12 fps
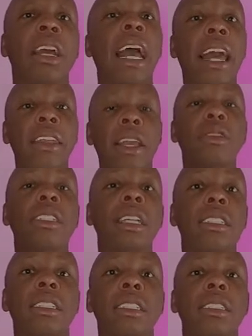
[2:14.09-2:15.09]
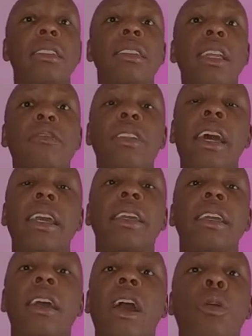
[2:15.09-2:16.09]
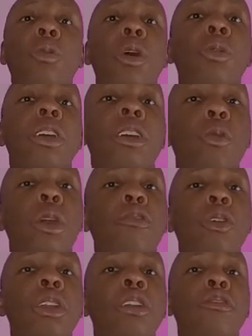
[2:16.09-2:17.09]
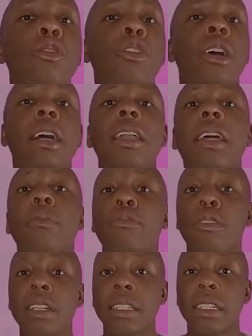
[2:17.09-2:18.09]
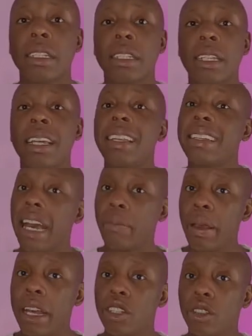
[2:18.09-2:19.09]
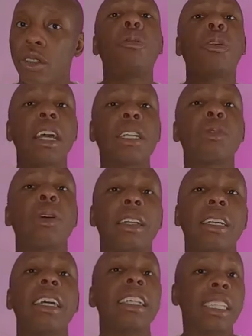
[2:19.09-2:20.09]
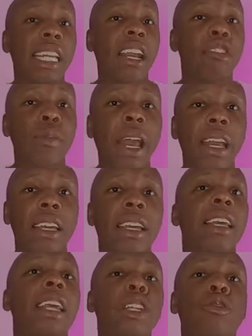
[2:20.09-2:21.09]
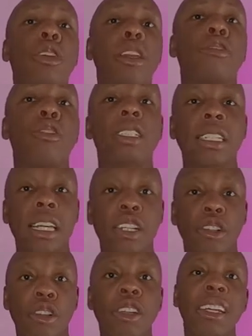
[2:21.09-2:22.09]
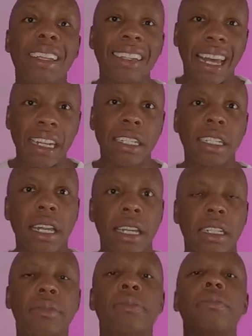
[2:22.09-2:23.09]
And they would say stuff like, well, we're, we're voting for president, not pastor. Well, guess what? Tiara Mack is running for senator, not a saint.